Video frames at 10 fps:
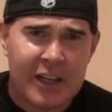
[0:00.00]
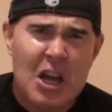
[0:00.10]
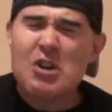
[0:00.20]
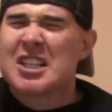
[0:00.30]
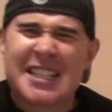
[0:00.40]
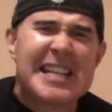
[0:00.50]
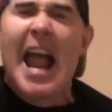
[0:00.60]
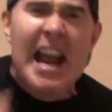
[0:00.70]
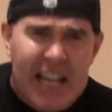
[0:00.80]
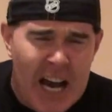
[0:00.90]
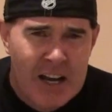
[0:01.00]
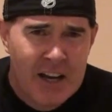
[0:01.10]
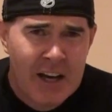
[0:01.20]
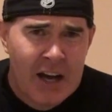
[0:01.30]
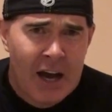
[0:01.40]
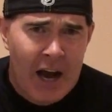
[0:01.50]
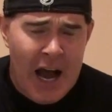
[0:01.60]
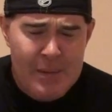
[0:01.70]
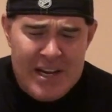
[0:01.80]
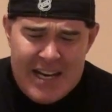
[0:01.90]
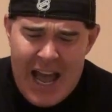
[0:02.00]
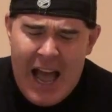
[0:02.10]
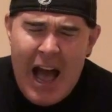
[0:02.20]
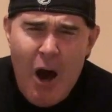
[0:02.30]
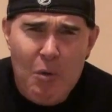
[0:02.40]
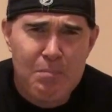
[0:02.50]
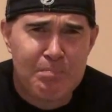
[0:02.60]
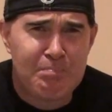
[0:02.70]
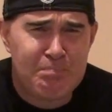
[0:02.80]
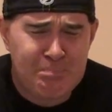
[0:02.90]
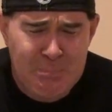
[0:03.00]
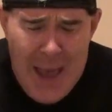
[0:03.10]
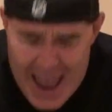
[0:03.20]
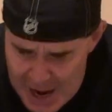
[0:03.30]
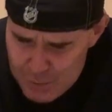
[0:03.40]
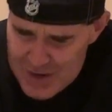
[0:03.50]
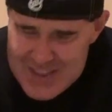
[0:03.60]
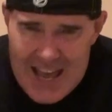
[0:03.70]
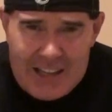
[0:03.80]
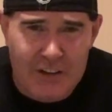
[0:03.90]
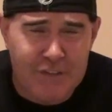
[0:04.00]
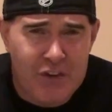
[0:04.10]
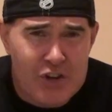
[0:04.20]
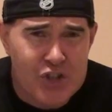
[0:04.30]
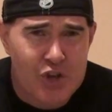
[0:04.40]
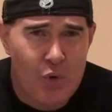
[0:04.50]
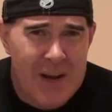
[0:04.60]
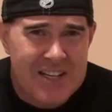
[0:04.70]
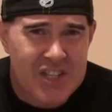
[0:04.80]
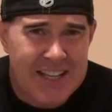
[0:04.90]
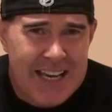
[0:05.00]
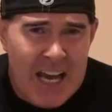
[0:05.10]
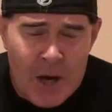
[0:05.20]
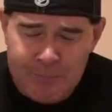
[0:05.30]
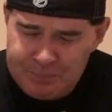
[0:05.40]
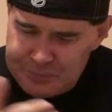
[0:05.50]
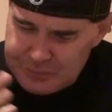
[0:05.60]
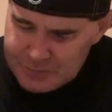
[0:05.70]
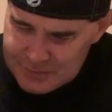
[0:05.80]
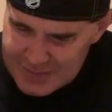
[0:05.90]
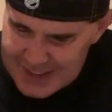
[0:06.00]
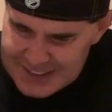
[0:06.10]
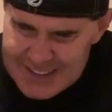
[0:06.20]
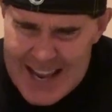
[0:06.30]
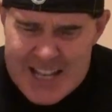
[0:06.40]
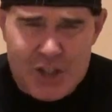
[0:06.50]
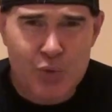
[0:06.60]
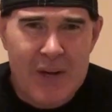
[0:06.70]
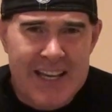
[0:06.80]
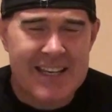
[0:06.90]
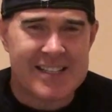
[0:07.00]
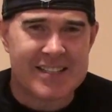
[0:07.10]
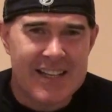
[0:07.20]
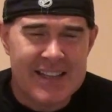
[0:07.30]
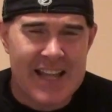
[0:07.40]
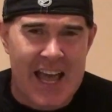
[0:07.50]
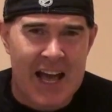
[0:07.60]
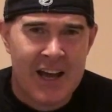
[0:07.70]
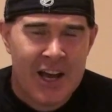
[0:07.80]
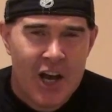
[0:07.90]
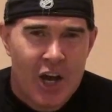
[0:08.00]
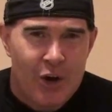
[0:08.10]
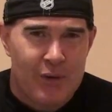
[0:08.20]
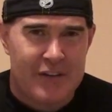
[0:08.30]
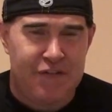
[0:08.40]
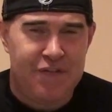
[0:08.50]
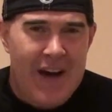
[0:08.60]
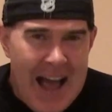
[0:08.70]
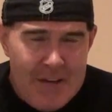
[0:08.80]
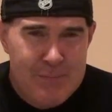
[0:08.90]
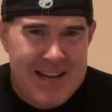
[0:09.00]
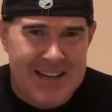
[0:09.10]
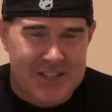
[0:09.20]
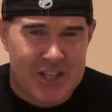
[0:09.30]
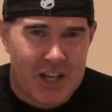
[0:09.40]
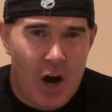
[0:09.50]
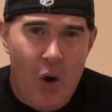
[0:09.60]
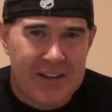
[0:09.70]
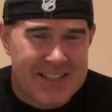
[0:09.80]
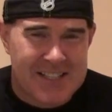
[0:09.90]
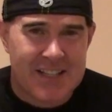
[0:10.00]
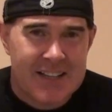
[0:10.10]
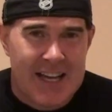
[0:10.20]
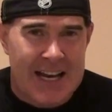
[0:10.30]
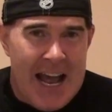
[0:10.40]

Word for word: You stink! I mean, how bad were they the first two weeks of the year? Last week, you're sitting there with five minutes to go on the Sunday